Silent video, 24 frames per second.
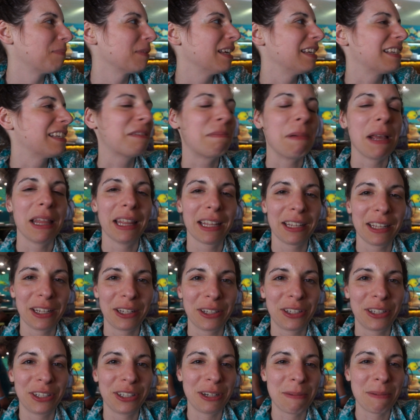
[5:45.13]
spent like a
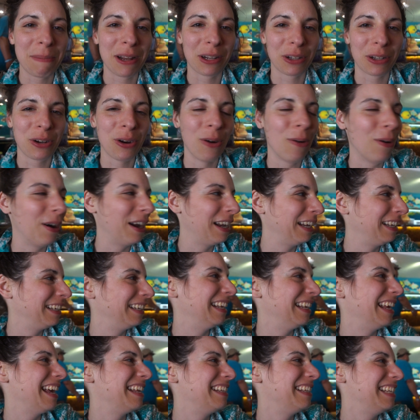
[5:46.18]
good amount of coin
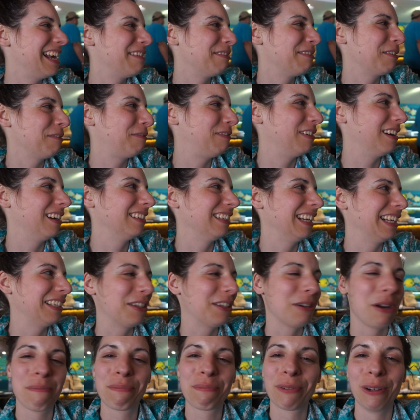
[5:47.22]
and never found like
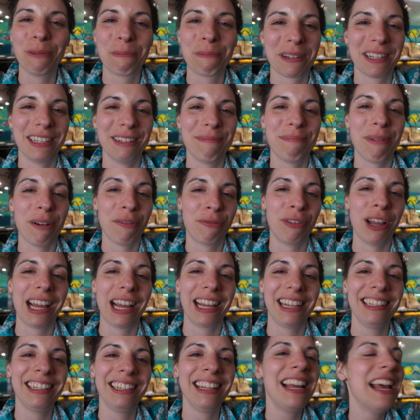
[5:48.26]
the appropriate
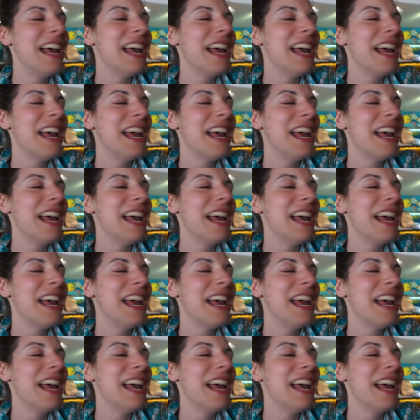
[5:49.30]
buffet.